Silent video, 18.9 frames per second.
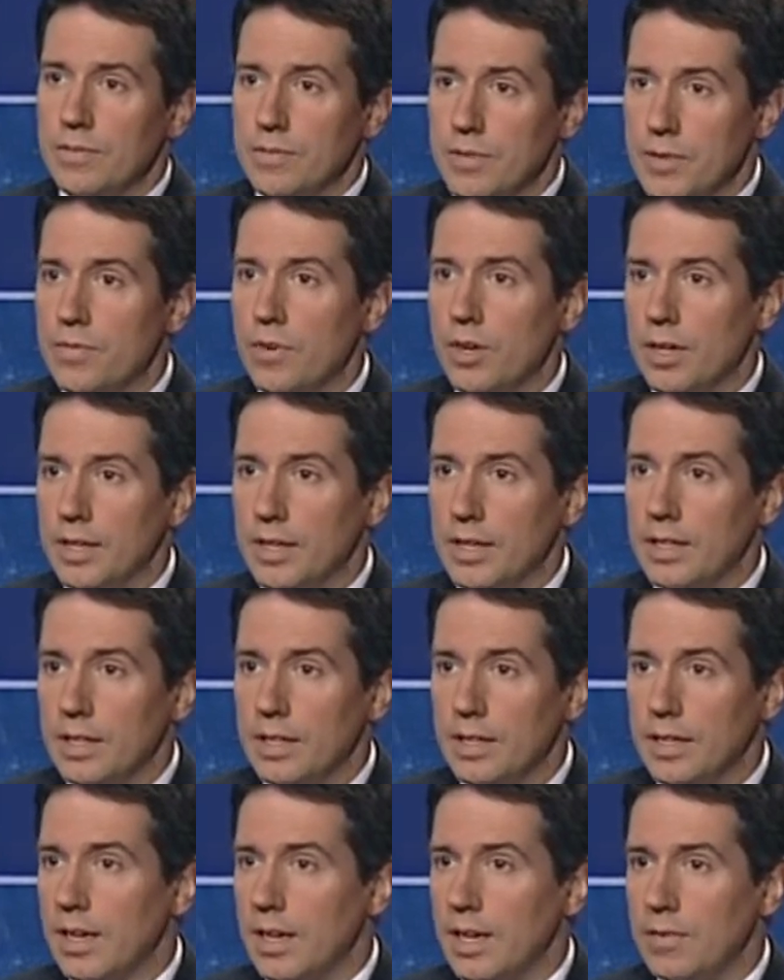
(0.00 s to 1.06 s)
in running
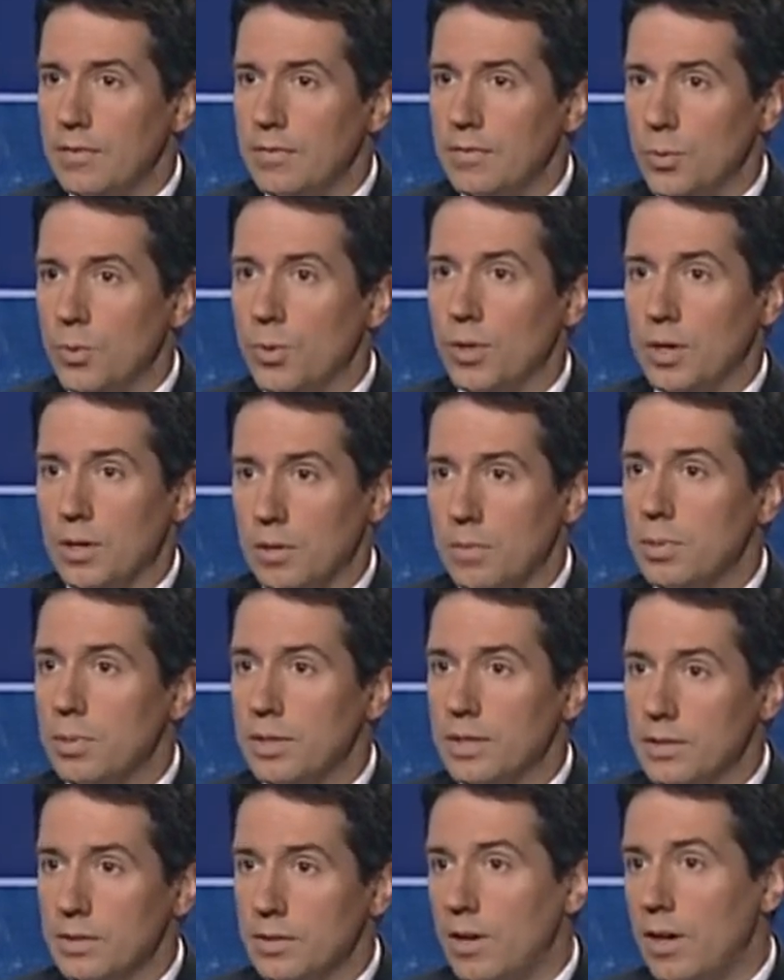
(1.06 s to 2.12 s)
for
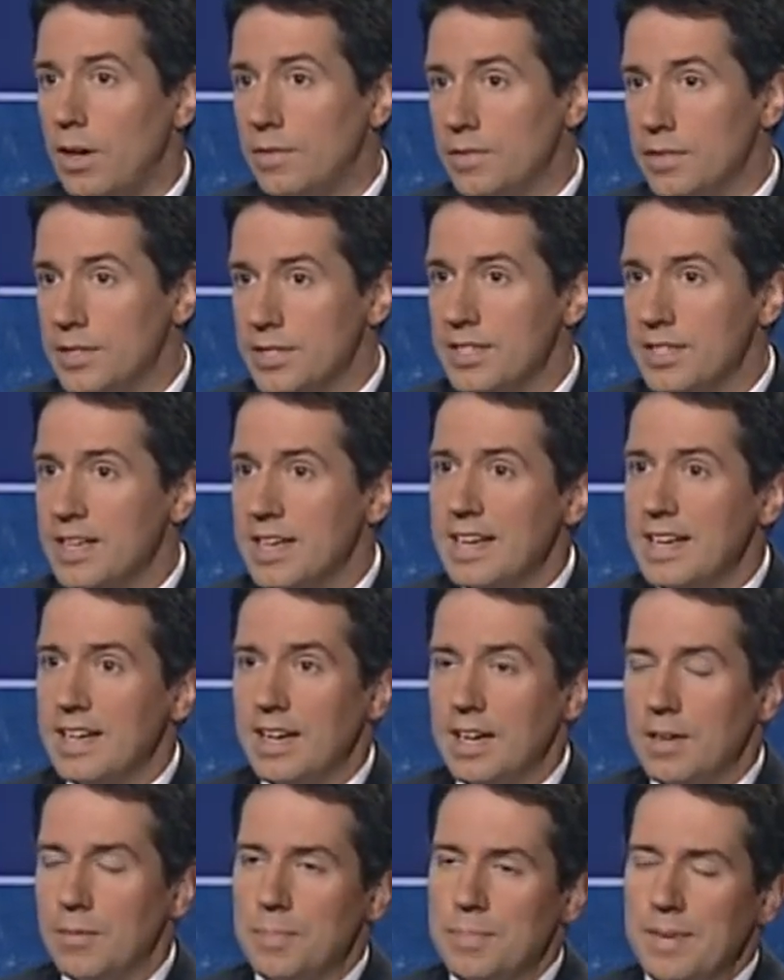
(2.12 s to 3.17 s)
political office.
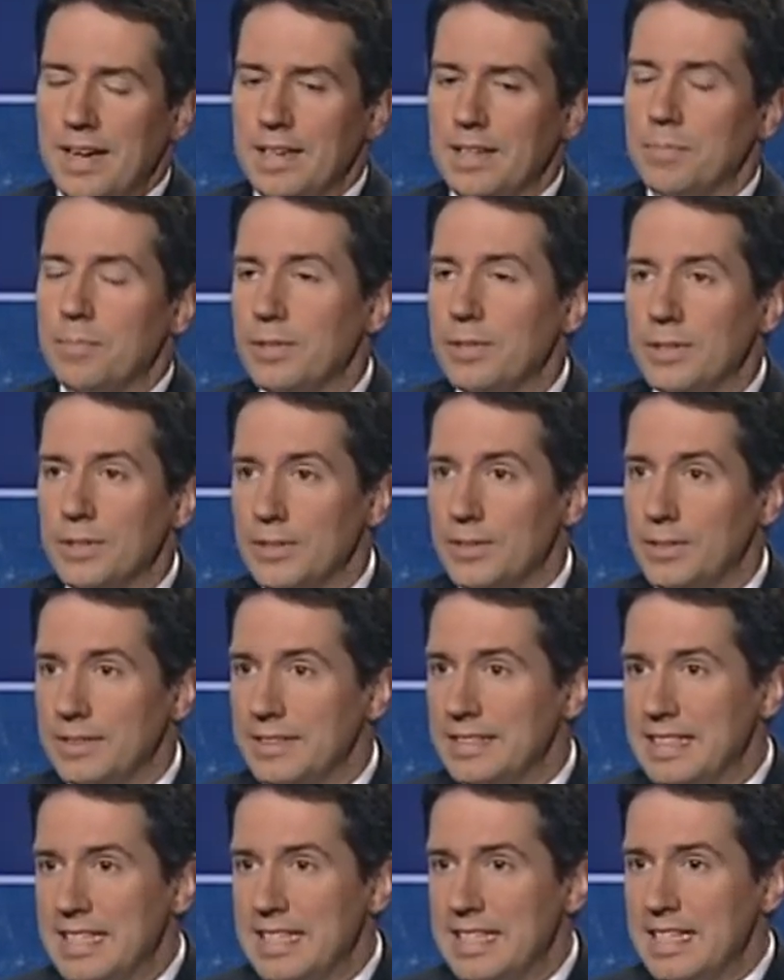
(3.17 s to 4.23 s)
I'm not a
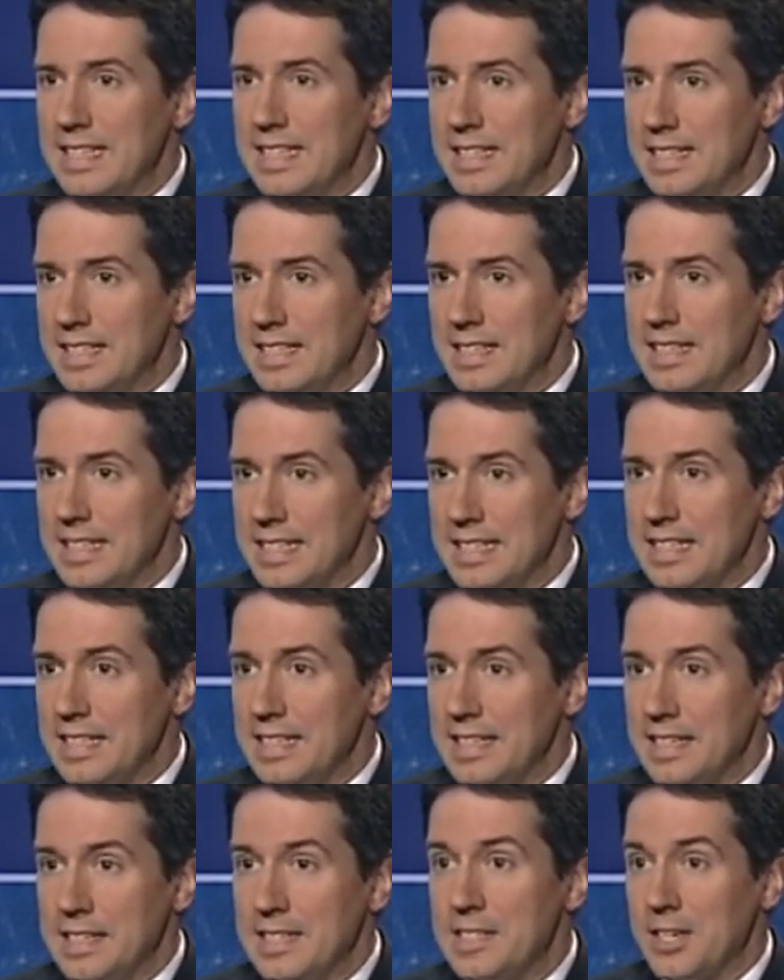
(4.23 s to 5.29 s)
political
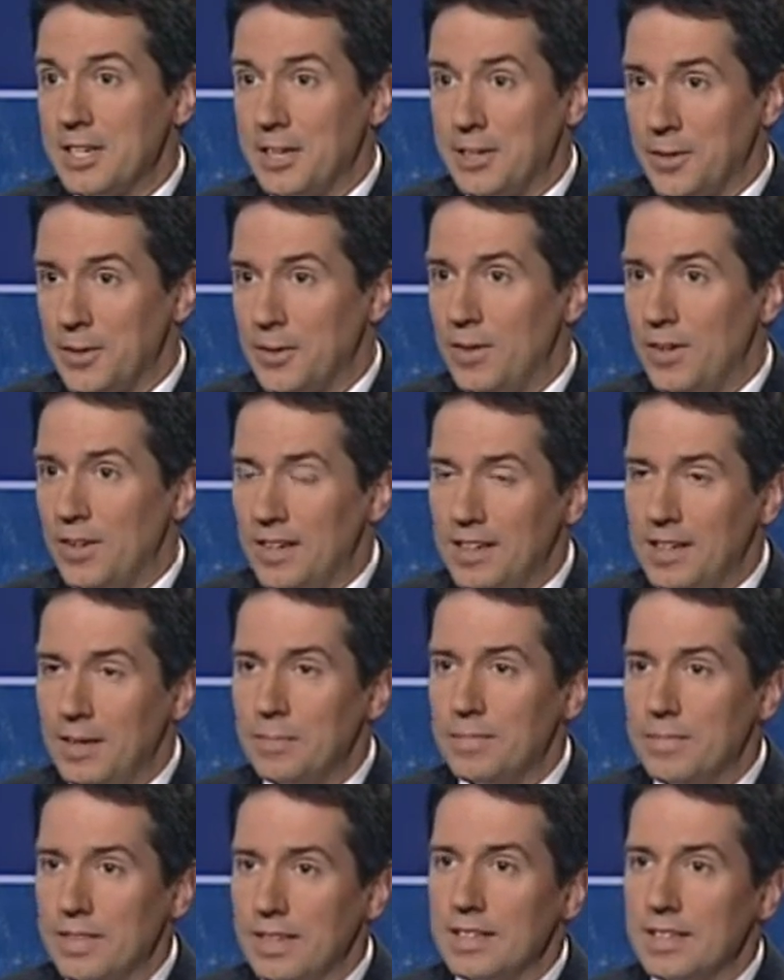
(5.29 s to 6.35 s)
insider at
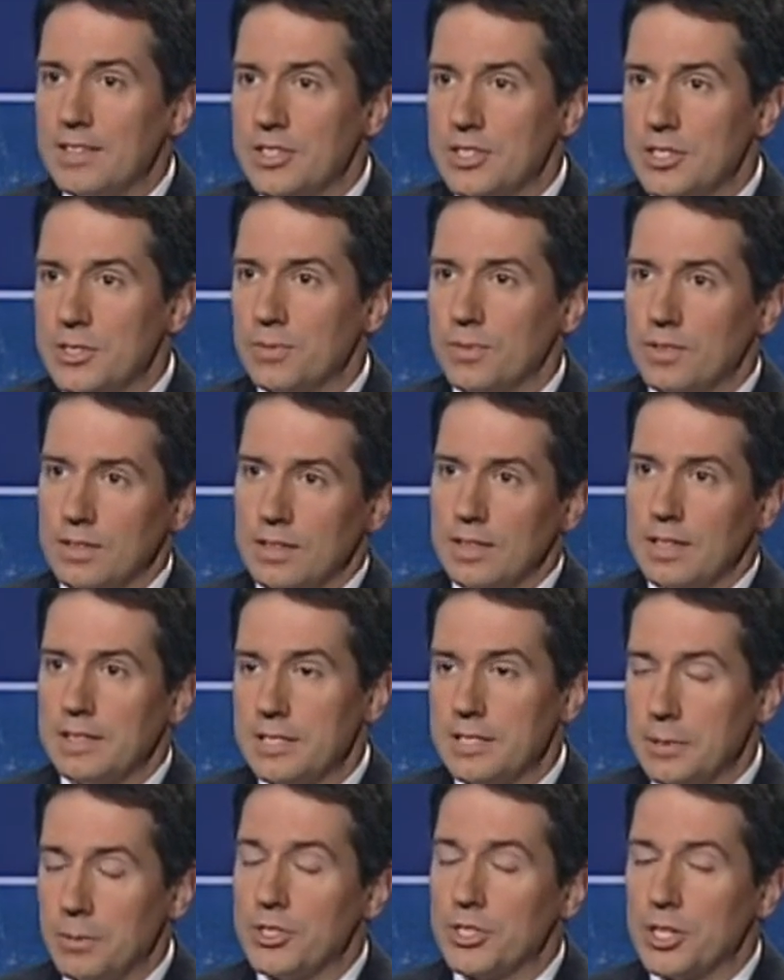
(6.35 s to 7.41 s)
all. I just
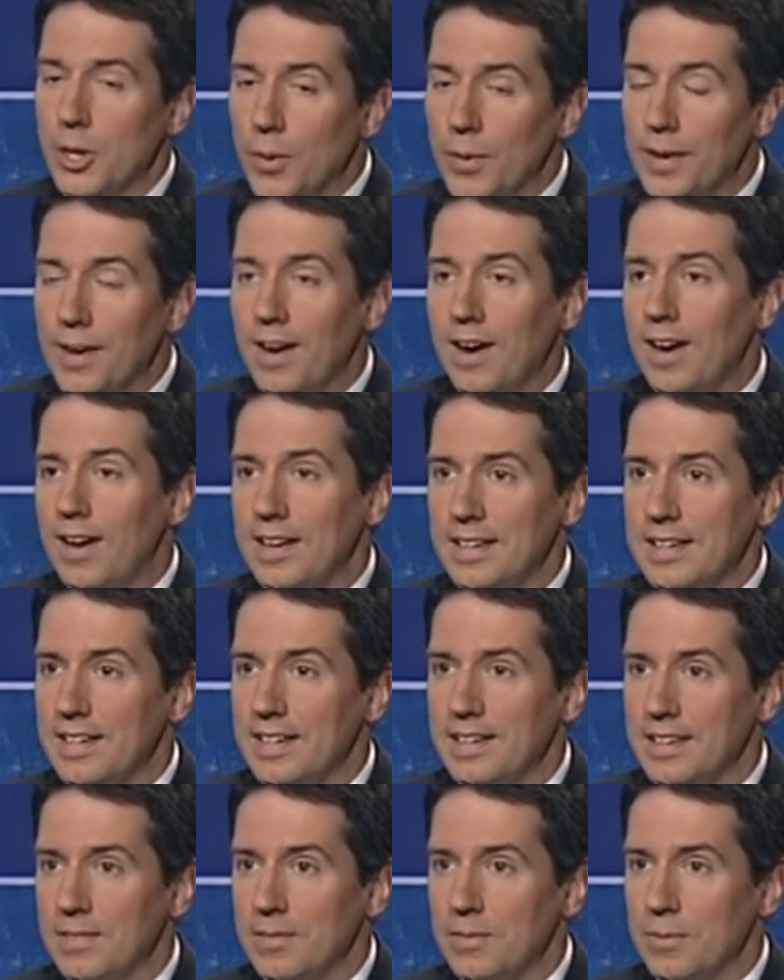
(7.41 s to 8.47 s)
see what's going on
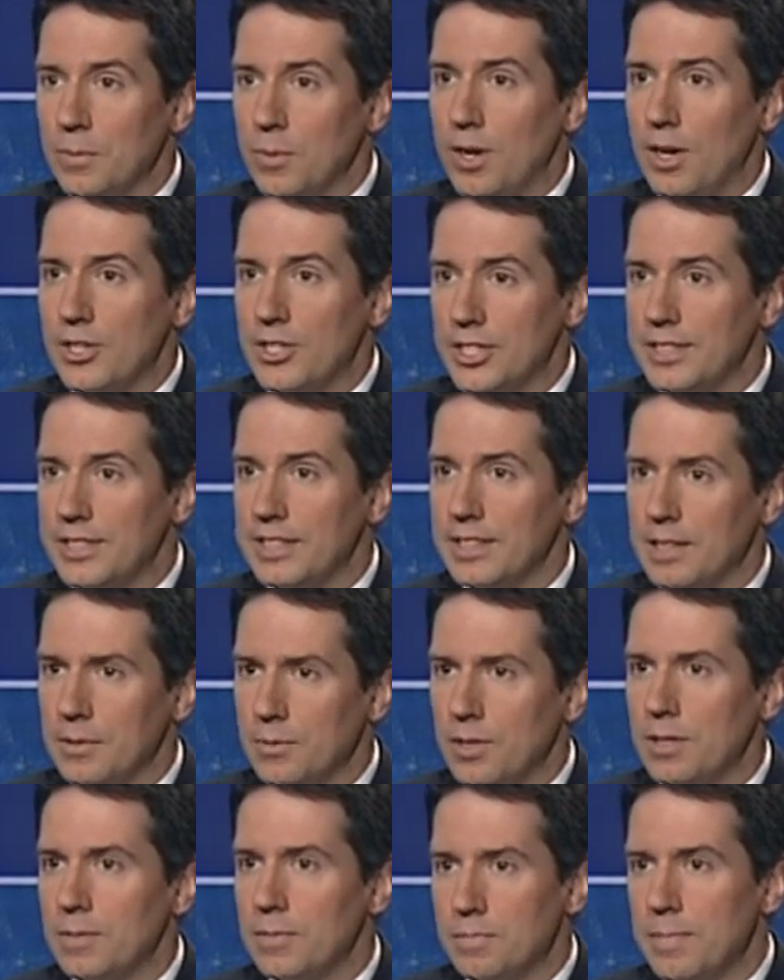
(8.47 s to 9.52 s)
in Washington, and I
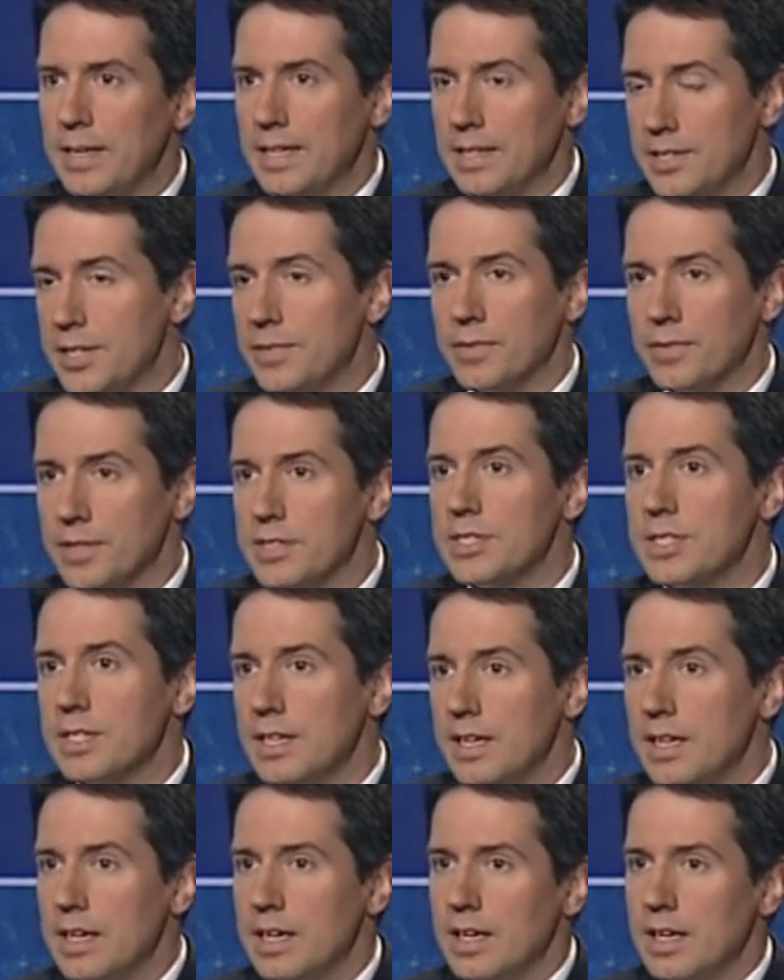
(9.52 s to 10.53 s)
want to make a difference.